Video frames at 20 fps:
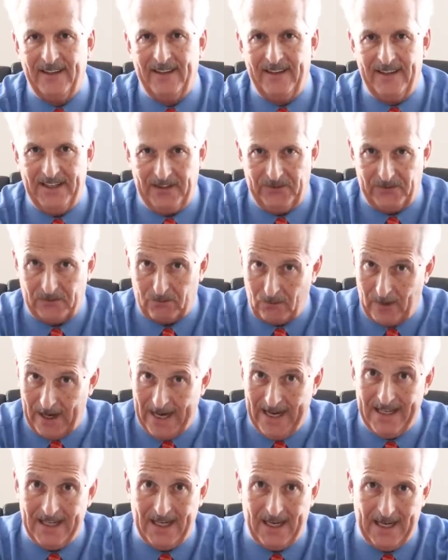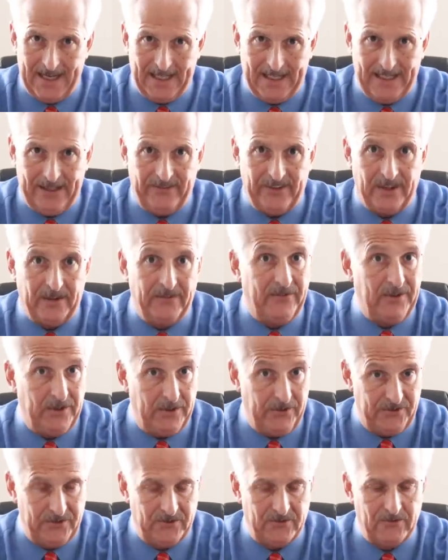these rate hikes and
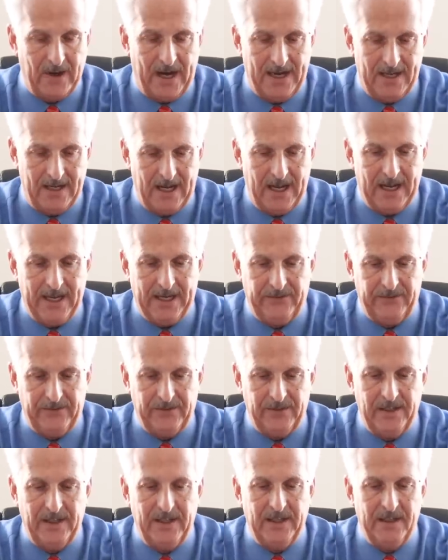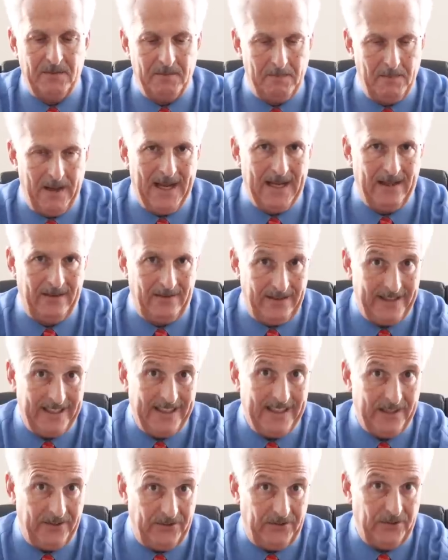future rate hikes may
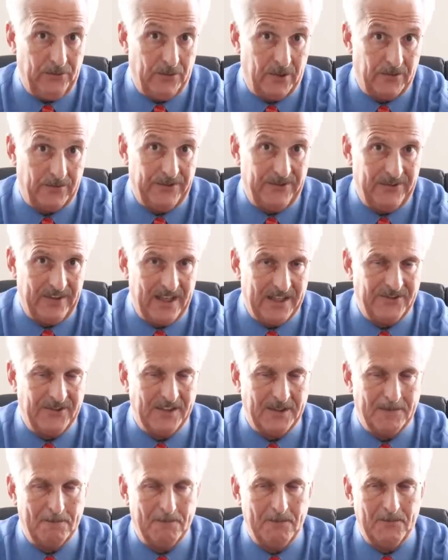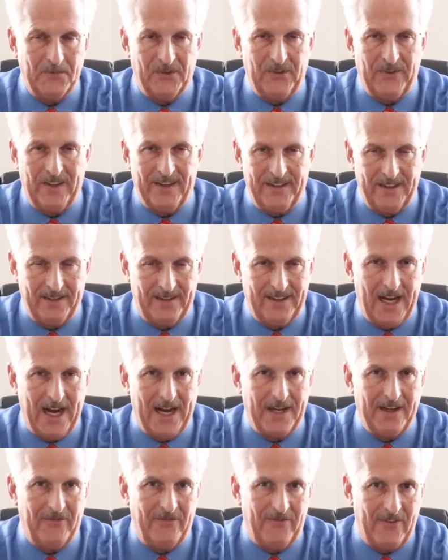lead to a recession. So they did
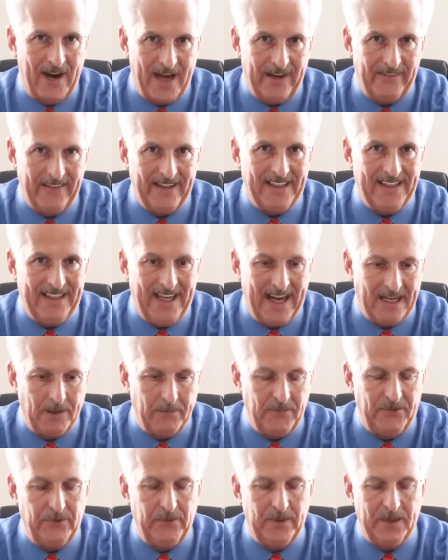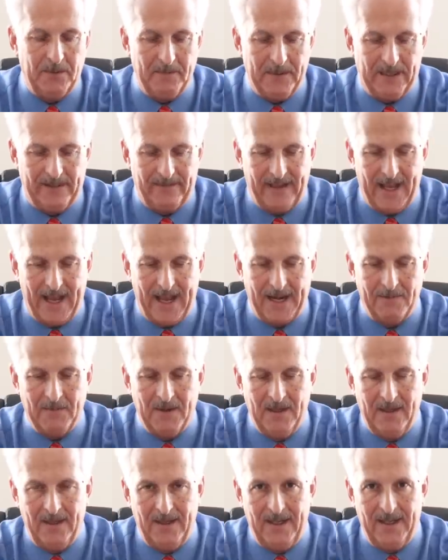kind of finally get him to admit that.
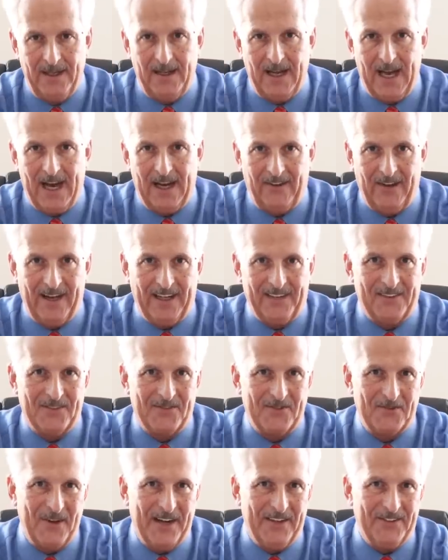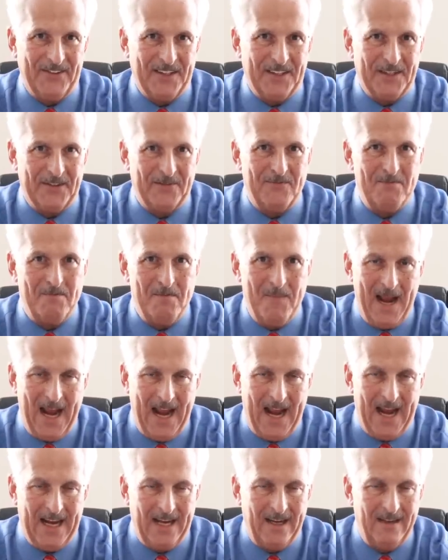I like the phrasing of
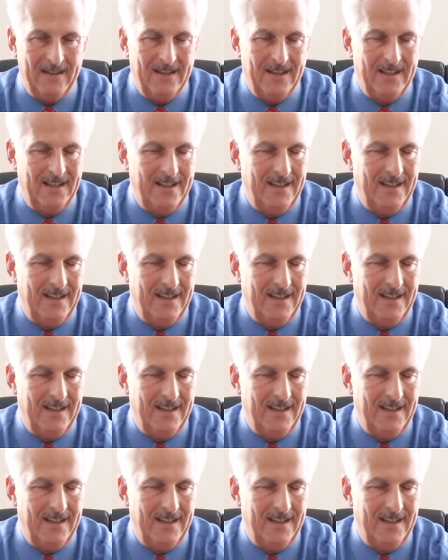may